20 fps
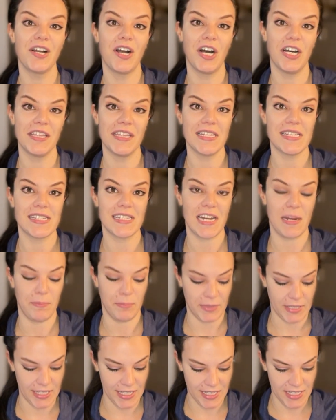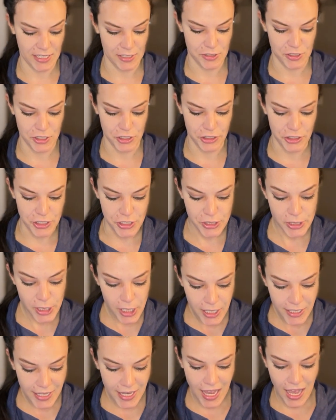on this template is to just
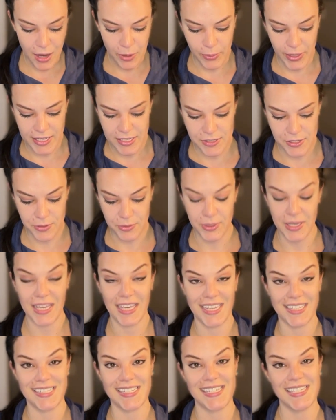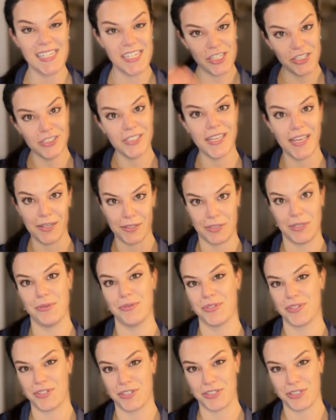look at ways you can still get
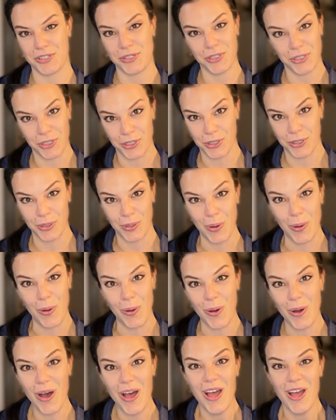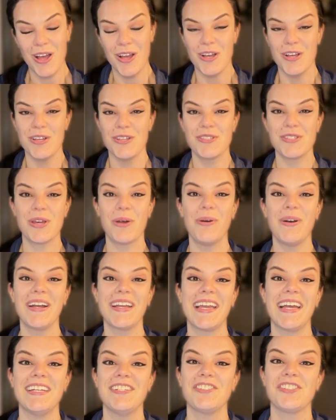closer to your goal. So
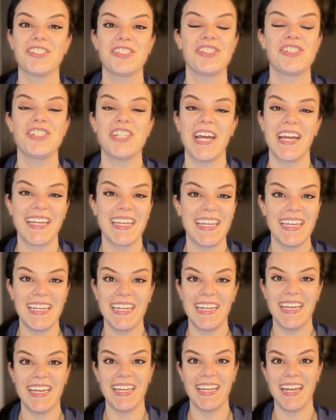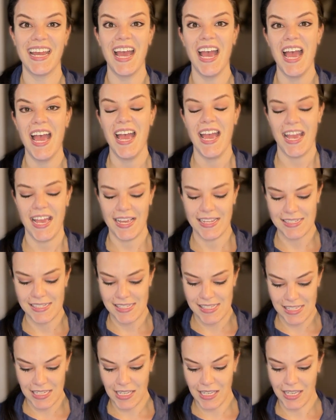again, just checking in and
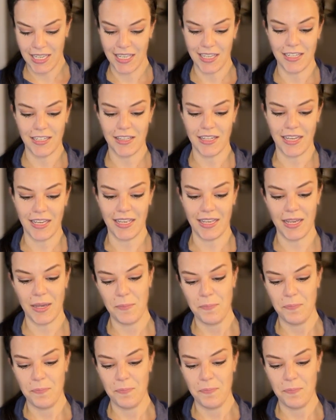seeing, like,